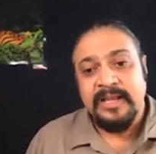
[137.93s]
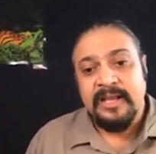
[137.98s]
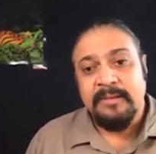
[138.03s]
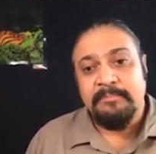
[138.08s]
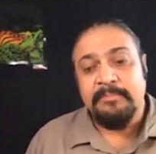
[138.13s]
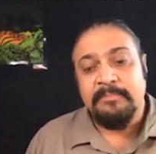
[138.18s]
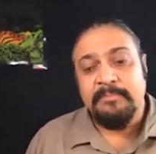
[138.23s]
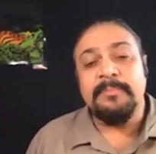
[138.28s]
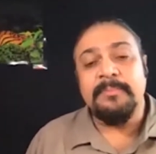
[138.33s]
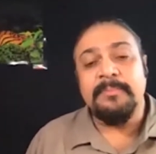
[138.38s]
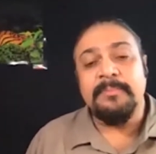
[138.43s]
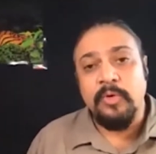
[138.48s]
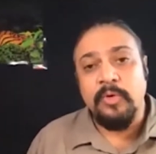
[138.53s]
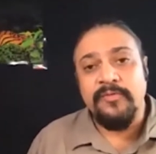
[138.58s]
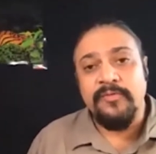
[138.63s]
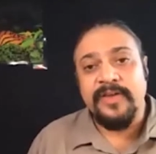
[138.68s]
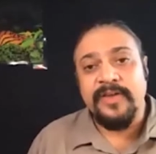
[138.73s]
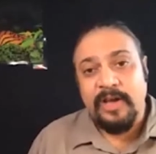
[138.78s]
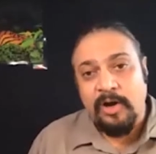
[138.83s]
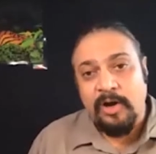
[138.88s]
But
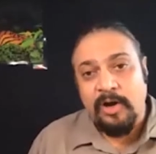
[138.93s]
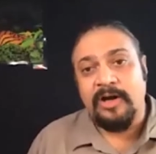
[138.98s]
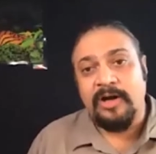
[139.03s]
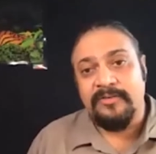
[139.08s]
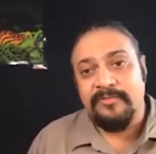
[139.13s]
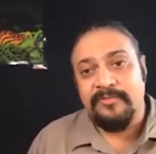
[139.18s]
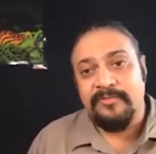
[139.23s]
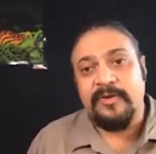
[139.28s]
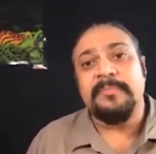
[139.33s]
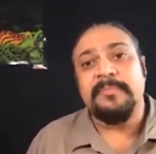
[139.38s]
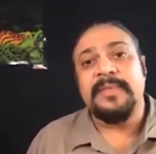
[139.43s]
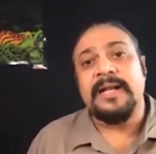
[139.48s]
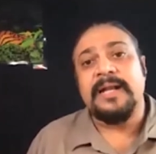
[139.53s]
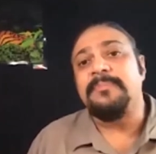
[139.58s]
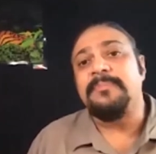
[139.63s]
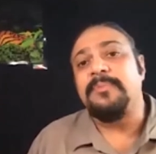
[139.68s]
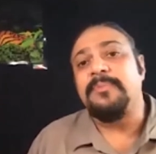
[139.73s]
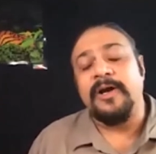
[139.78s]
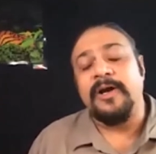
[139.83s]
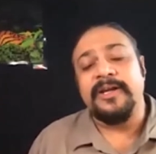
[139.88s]
moving on from
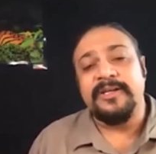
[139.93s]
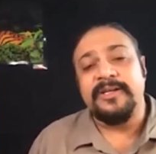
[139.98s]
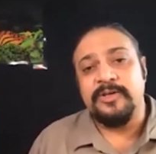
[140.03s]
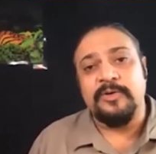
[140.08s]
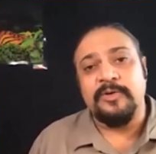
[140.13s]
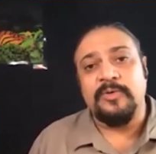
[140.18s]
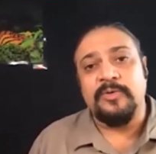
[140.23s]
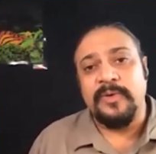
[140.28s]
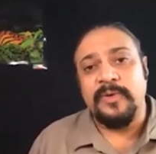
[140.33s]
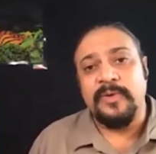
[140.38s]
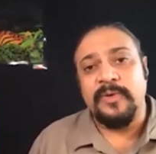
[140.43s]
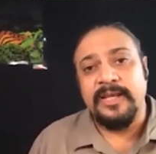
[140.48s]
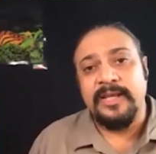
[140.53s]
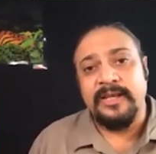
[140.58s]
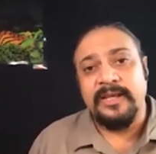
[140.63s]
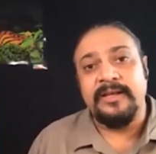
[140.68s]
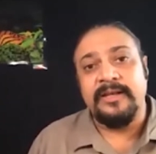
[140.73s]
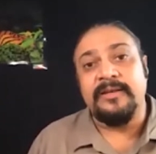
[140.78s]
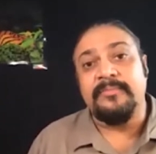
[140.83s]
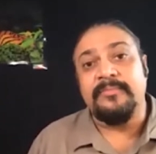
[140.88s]
that point, you know,
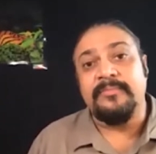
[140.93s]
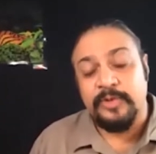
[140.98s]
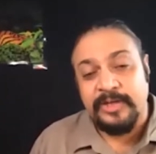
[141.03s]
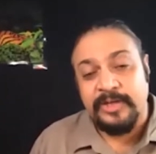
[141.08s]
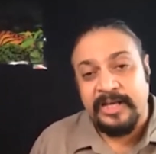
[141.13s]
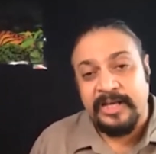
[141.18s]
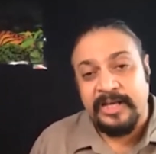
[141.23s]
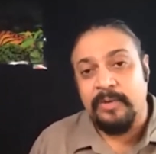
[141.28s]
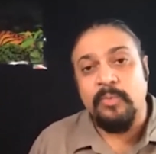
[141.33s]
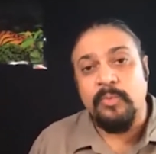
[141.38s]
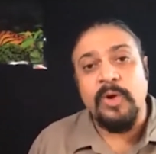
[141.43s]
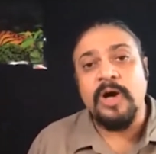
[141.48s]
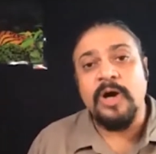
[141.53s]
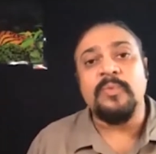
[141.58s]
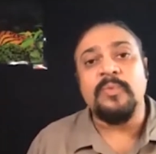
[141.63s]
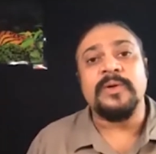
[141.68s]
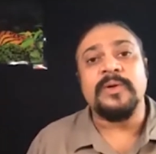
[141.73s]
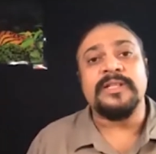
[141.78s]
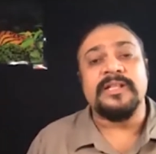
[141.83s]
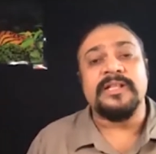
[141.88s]
we today
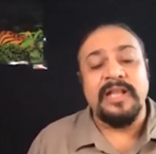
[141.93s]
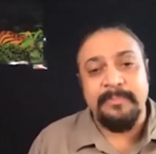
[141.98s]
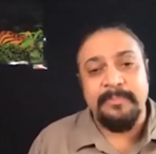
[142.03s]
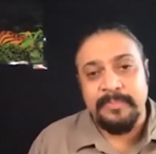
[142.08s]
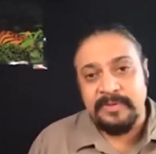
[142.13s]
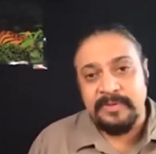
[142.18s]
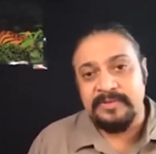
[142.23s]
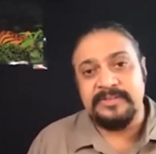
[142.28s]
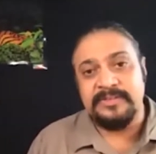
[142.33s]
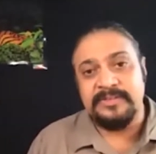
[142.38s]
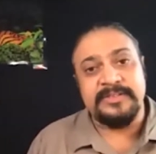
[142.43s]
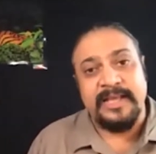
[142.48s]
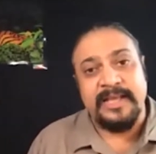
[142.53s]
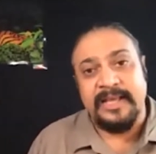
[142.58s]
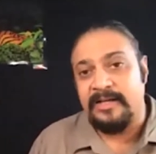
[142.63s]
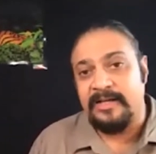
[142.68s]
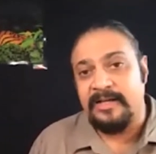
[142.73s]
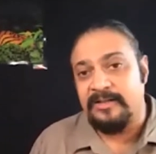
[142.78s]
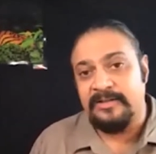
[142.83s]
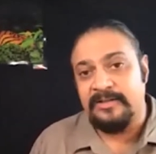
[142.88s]
work with leopards,
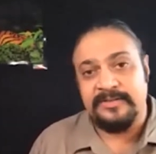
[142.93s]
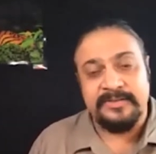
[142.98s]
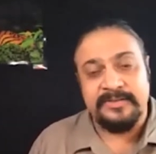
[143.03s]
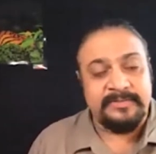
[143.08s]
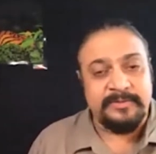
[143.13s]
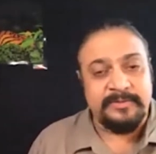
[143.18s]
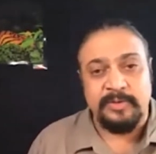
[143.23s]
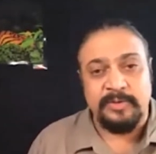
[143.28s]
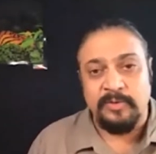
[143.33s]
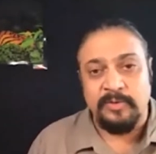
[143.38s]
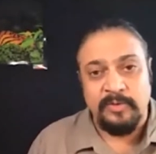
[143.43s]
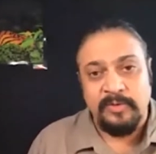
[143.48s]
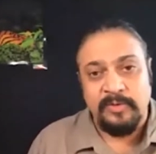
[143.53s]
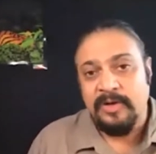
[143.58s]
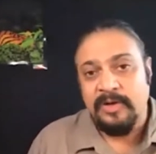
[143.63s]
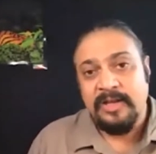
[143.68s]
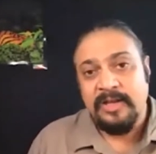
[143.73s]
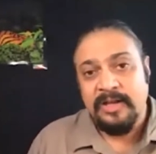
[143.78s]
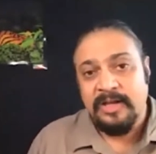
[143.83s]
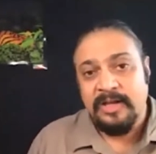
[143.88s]
tigers, you know,
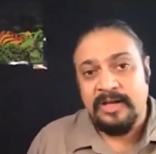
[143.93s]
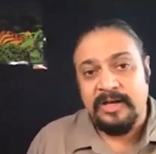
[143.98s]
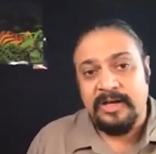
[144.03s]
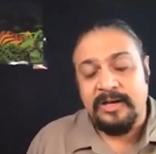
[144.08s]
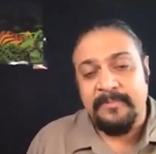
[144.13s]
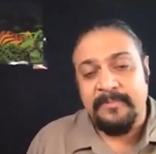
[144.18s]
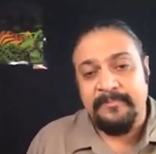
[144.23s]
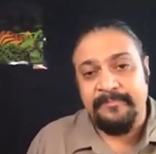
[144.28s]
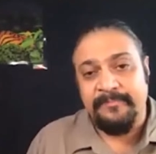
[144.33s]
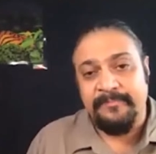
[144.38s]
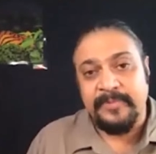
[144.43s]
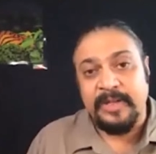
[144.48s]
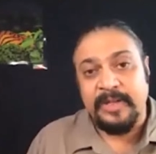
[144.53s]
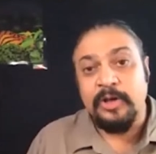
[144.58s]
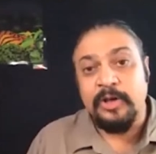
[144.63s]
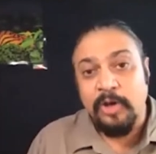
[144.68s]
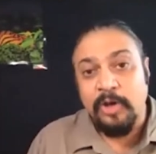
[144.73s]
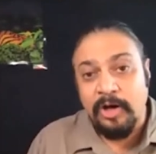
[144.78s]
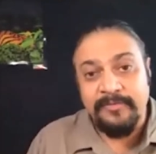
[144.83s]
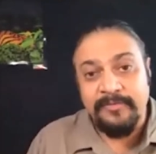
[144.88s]
um, a
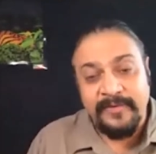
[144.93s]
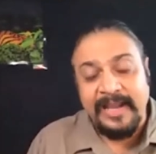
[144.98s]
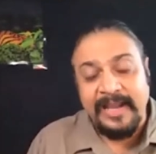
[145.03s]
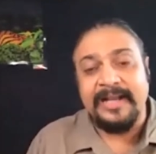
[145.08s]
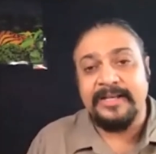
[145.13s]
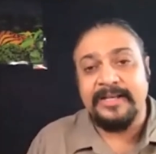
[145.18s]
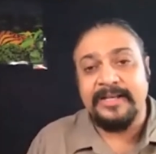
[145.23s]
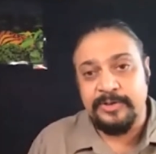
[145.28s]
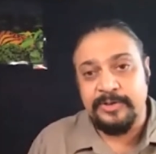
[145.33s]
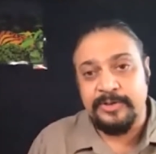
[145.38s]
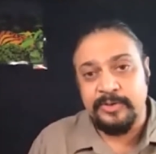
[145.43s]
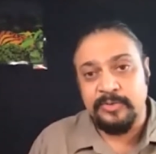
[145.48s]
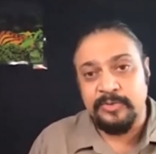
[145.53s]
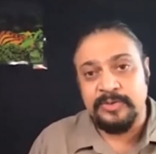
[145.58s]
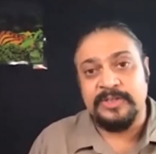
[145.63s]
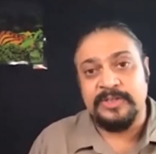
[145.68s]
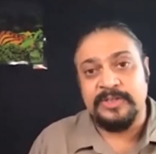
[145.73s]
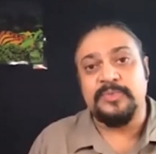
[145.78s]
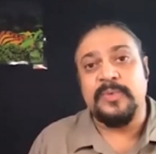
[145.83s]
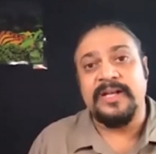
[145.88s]
lot of cat issues,
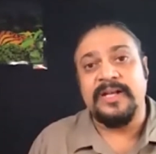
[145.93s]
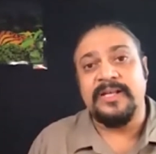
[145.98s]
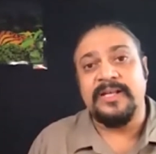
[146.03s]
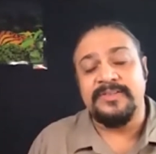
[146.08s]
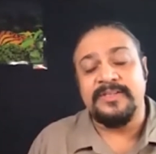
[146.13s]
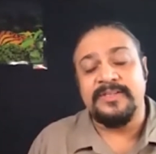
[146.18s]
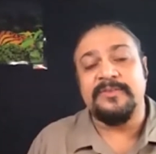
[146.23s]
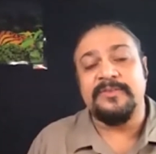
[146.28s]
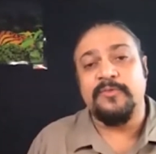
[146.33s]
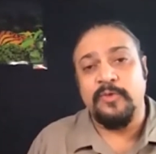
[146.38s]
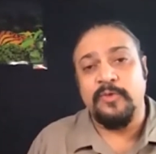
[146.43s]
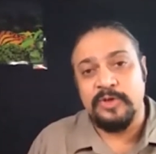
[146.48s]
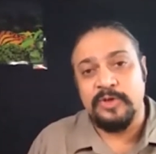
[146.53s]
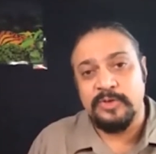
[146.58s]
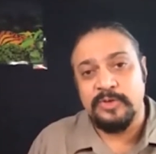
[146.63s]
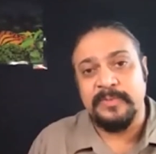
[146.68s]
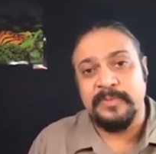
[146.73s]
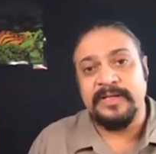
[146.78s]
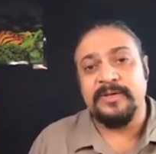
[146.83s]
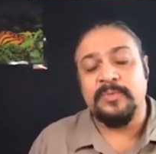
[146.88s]
as well as
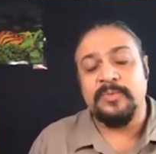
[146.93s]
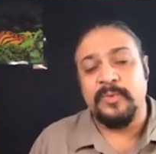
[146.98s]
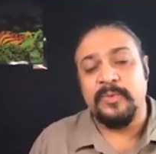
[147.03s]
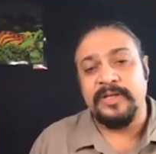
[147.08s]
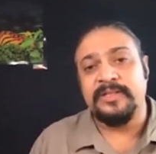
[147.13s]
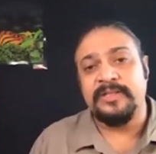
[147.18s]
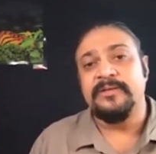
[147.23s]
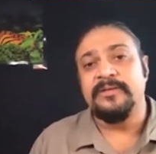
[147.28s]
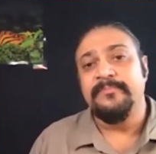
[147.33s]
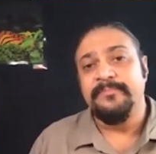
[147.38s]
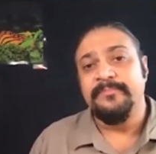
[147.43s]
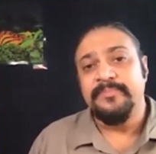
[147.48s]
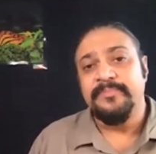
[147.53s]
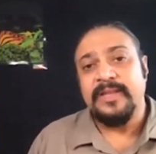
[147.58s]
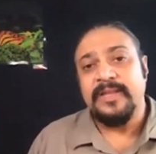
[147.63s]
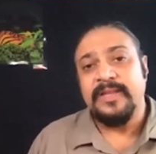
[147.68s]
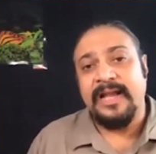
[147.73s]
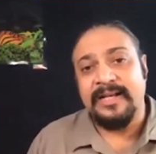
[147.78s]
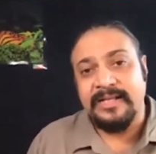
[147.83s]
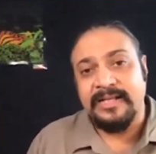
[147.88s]
enforcement with
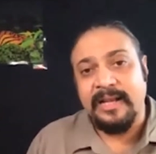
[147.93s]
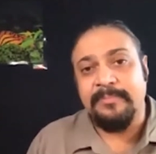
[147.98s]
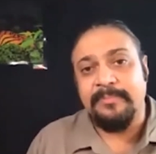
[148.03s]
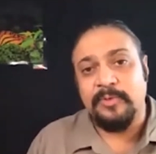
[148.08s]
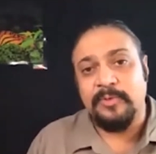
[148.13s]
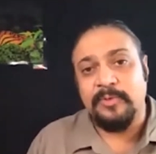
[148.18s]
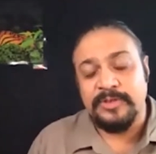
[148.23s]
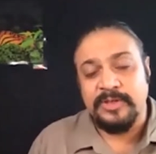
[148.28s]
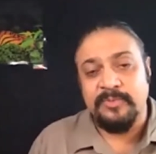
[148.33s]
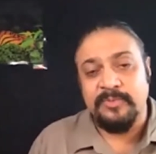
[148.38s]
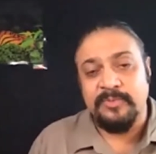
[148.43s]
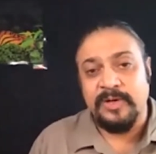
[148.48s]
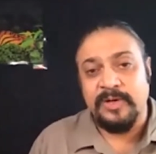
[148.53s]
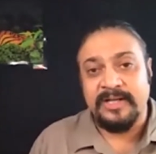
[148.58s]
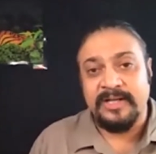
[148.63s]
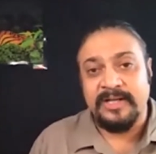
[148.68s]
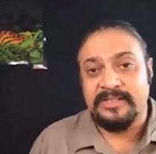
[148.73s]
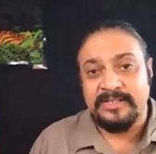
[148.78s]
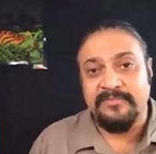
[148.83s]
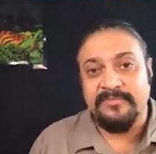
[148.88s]
anti-poaching work
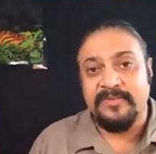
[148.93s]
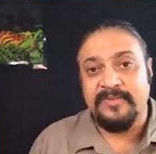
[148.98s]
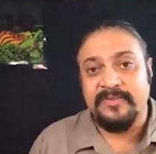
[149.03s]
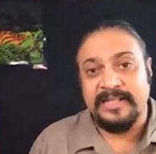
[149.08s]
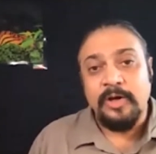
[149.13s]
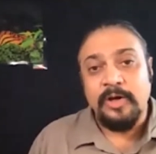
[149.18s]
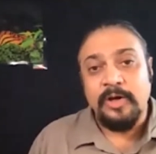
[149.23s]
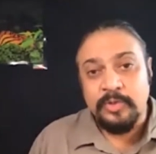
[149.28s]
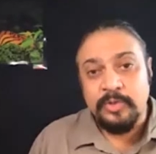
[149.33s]
and stuff like that.